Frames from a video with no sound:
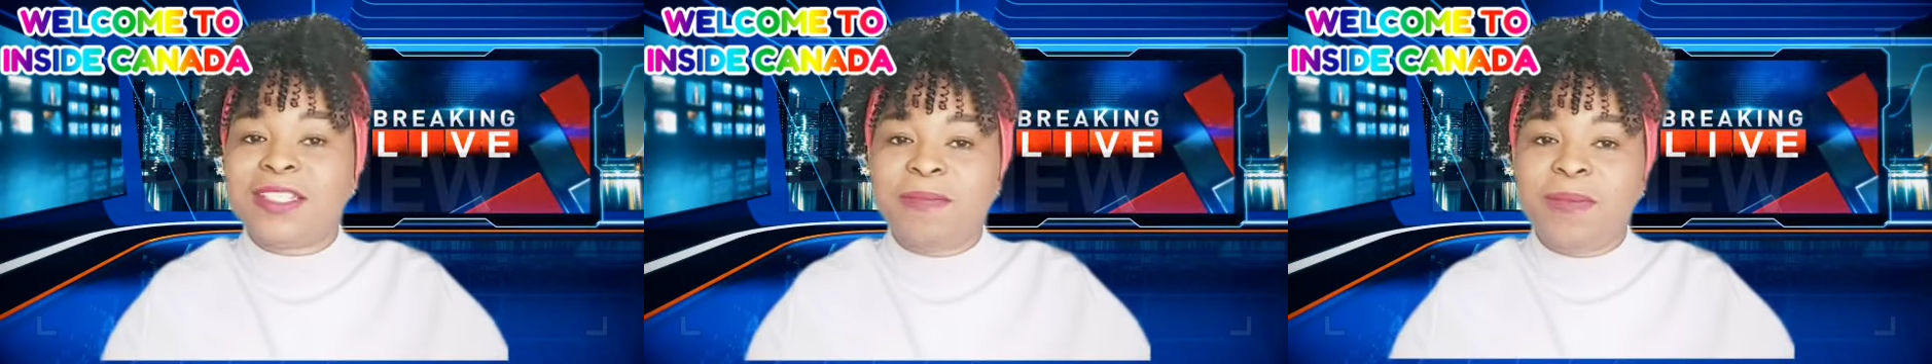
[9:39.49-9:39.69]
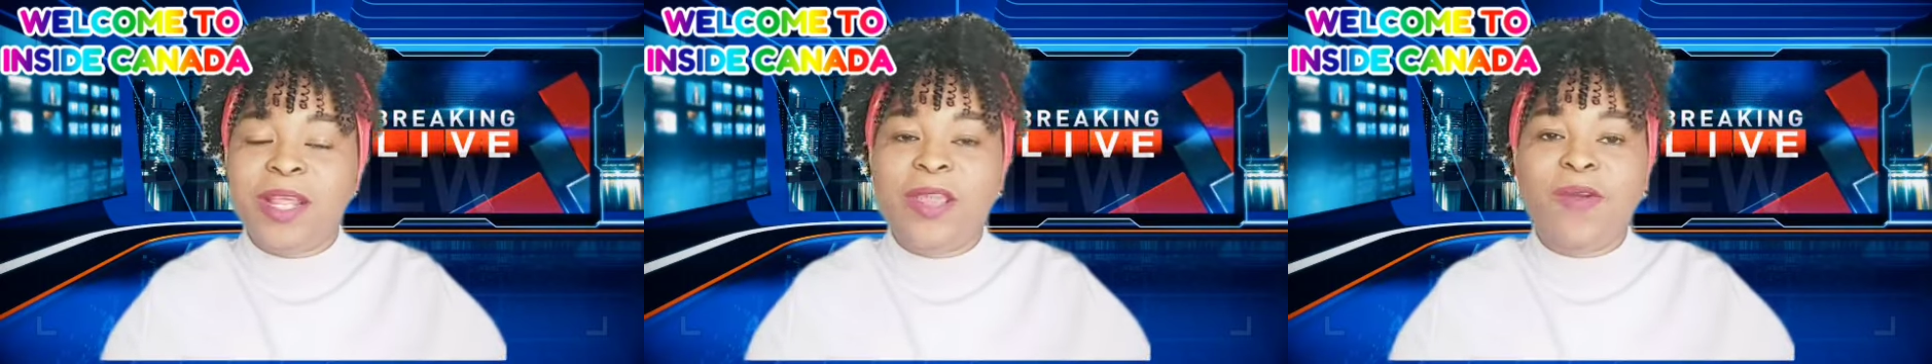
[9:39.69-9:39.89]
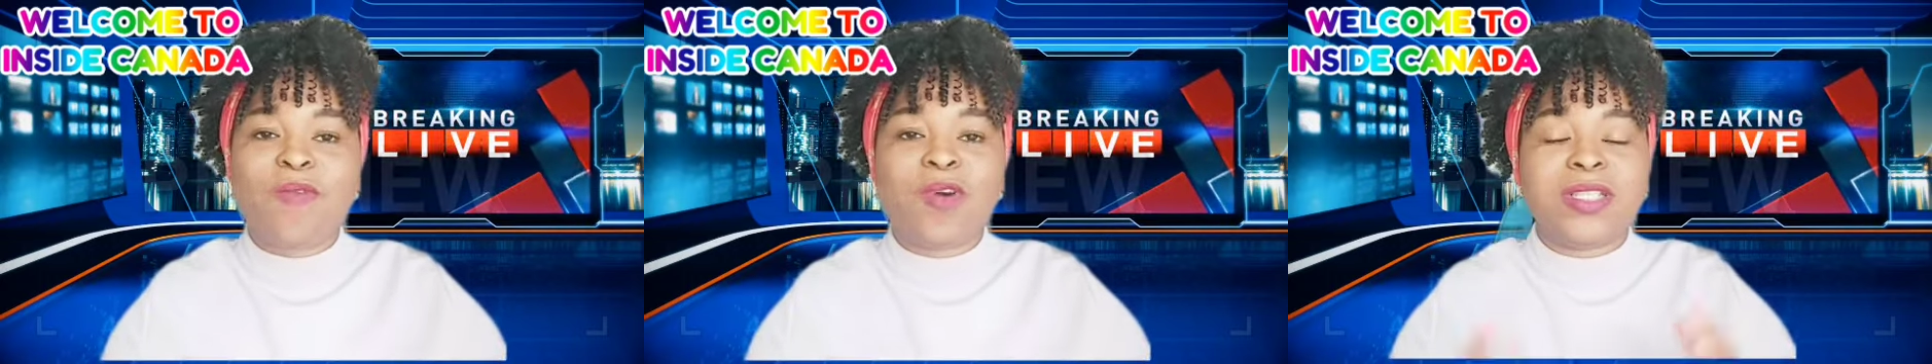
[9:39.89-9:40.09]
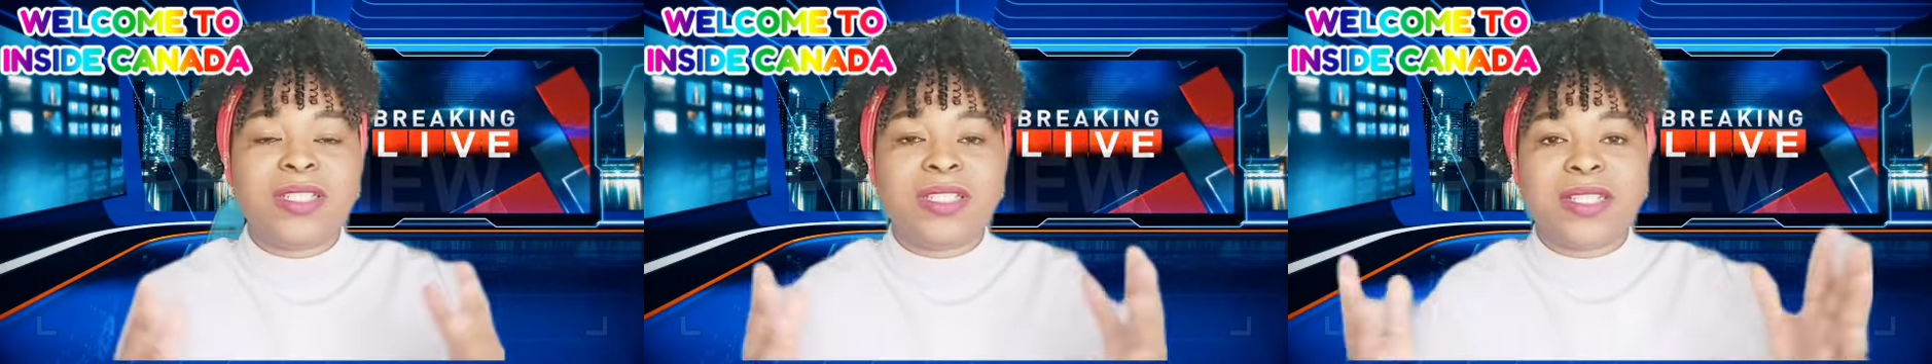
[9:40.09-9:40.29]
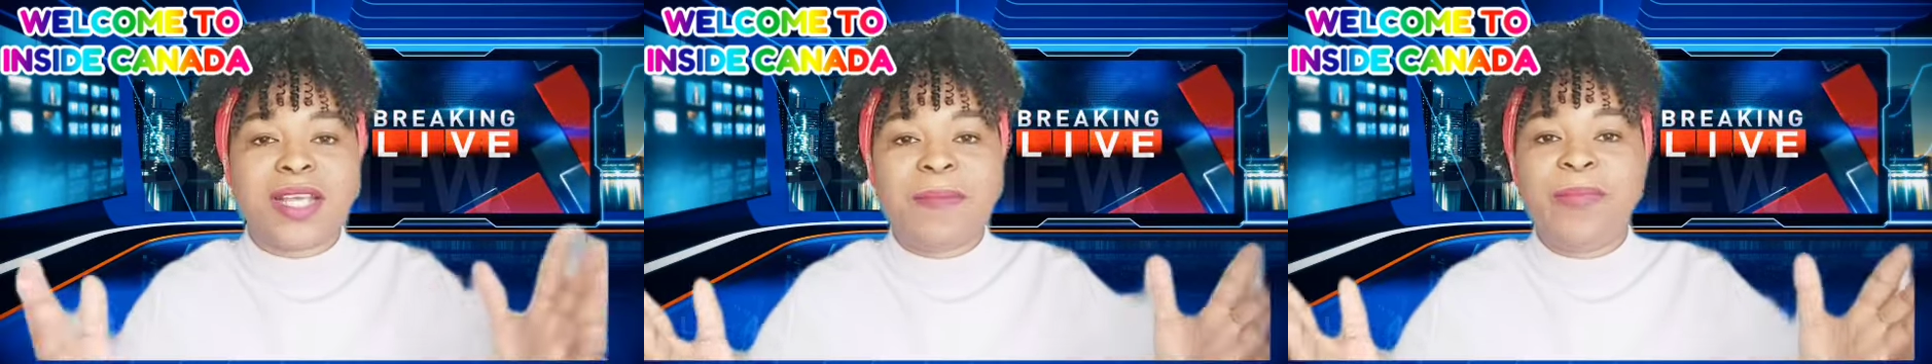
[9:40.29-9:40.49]
explain
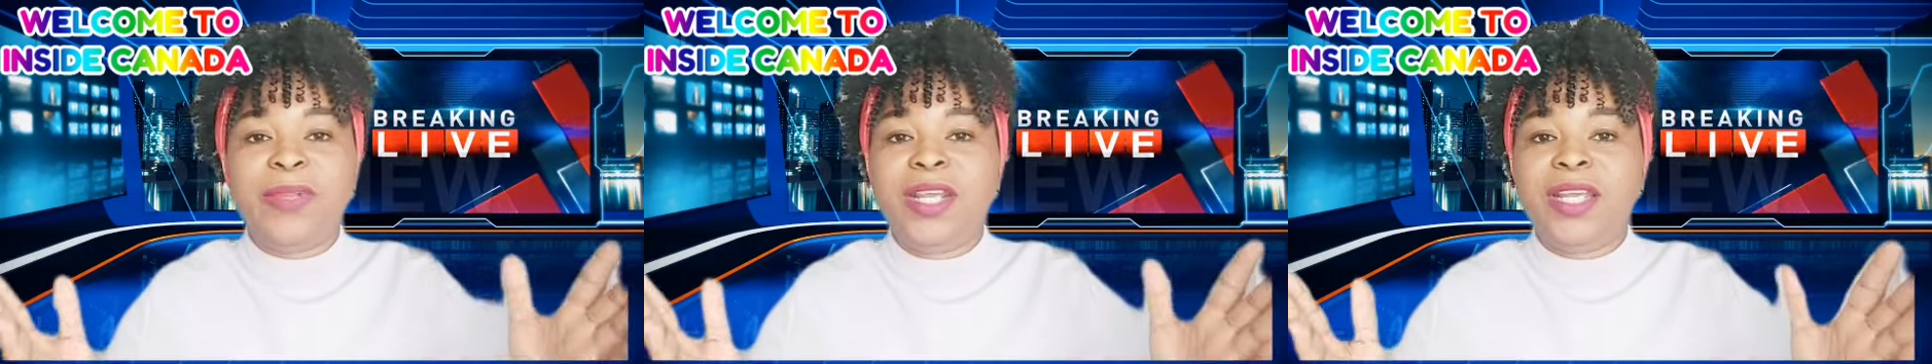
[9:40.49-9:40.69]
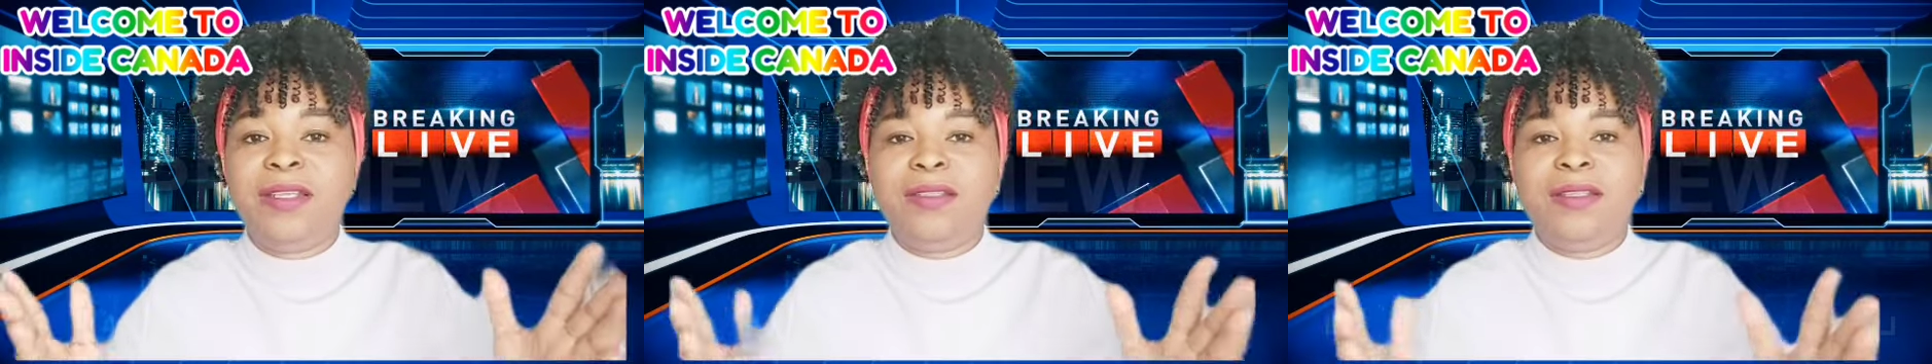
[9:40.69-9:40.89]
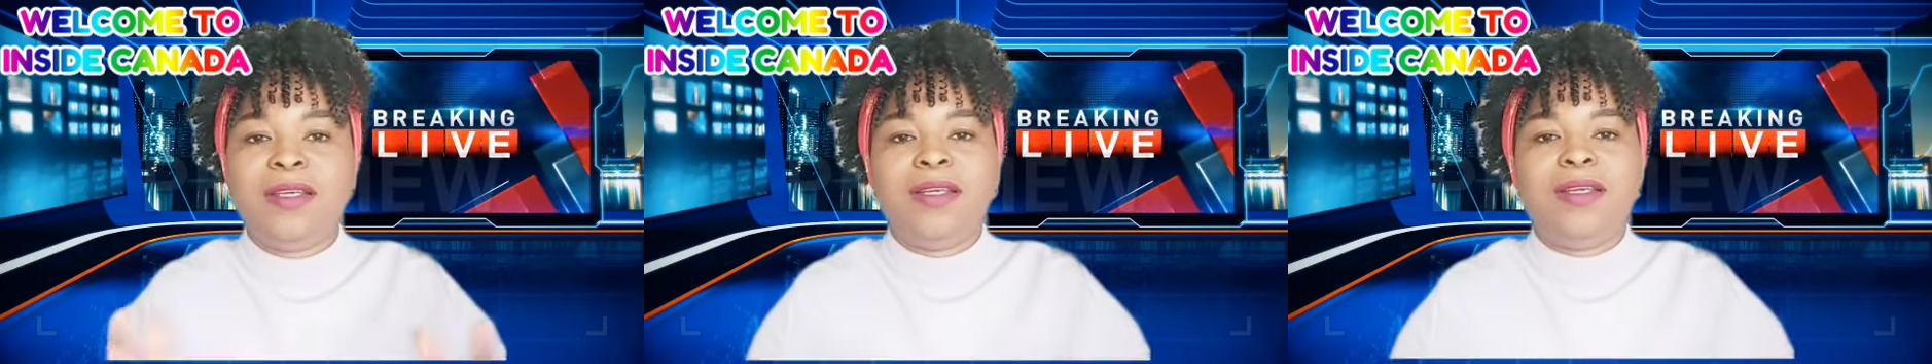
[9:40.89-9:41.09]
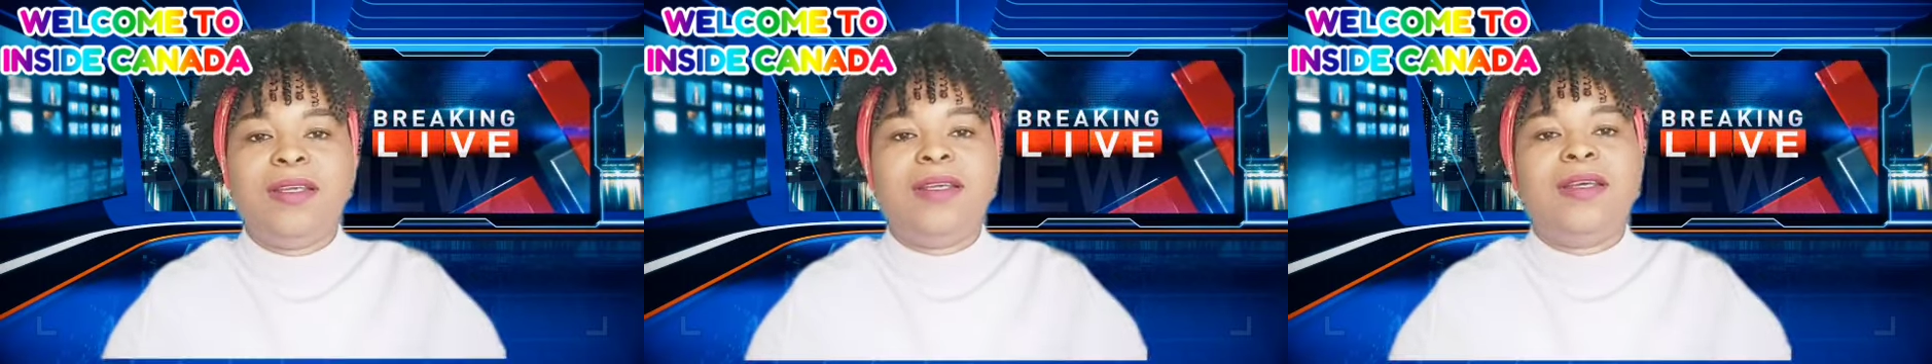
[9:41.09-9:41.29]
what is happening